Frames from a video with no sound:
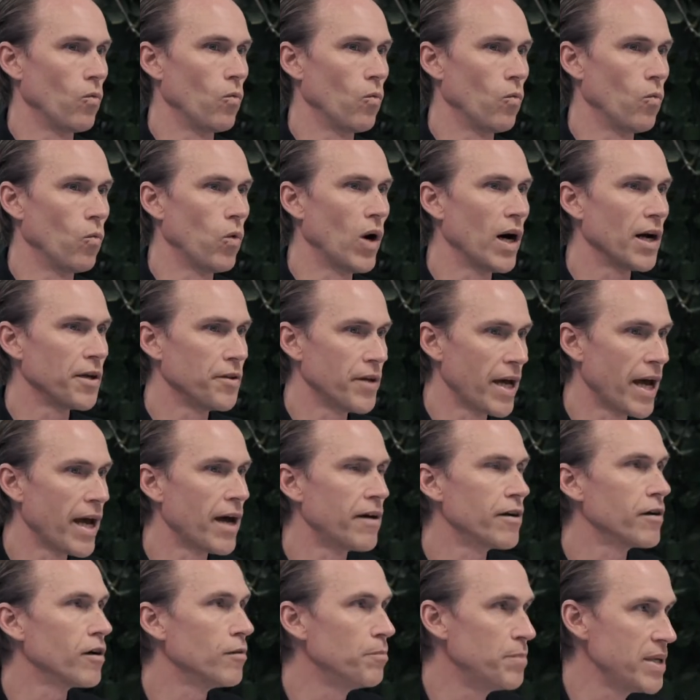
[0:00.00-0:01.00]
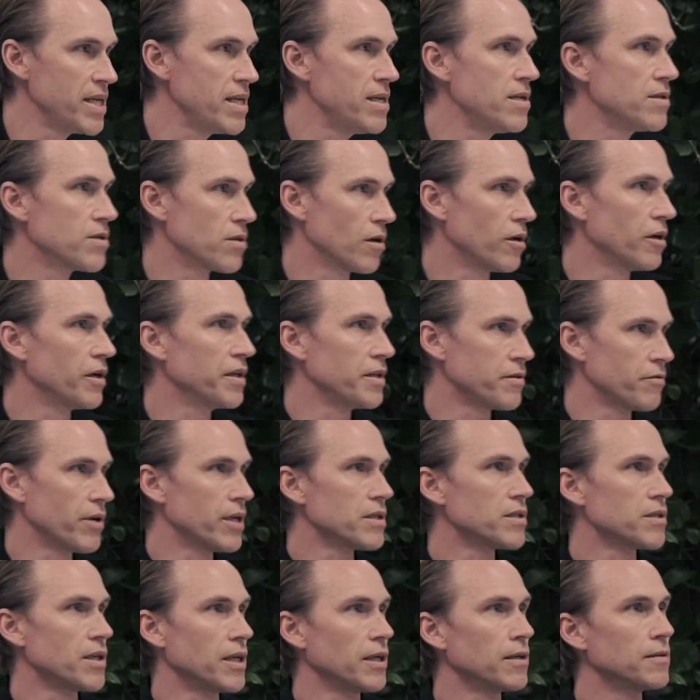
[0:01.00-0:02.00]
why the area of bees are
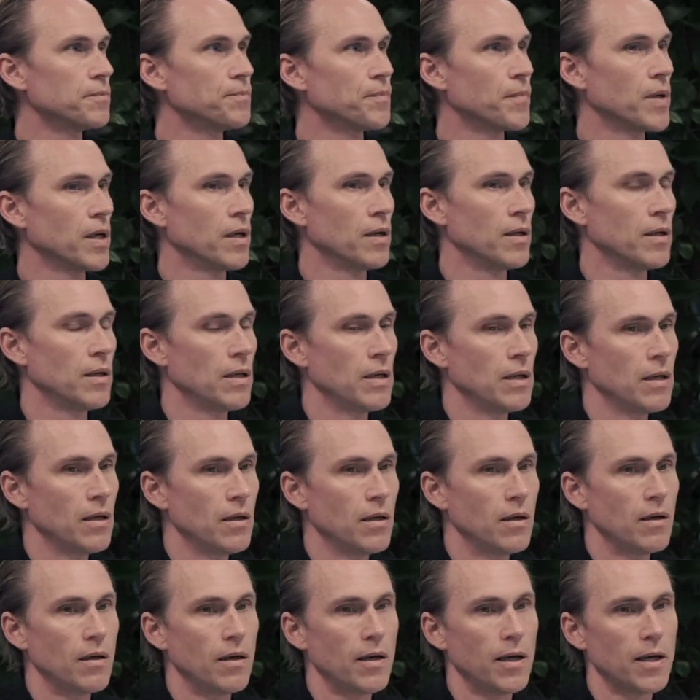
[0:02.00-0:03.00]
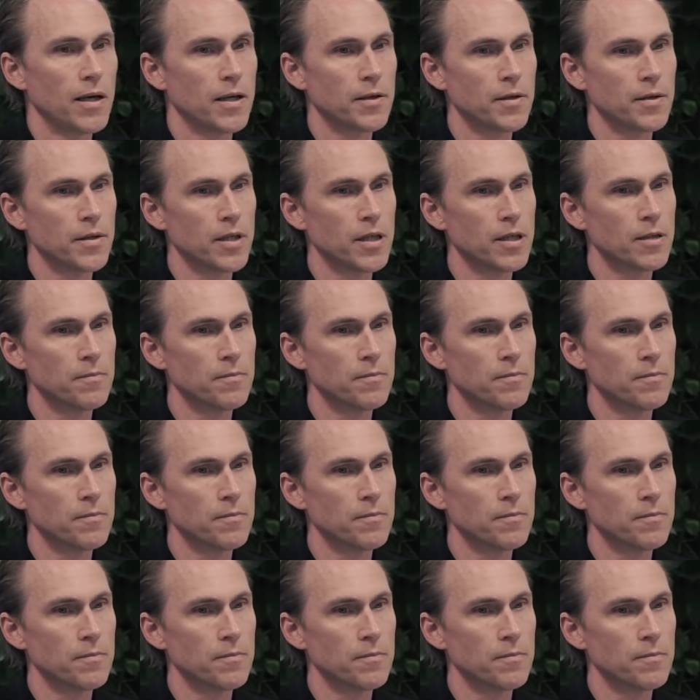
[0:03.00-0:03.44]
interesting. And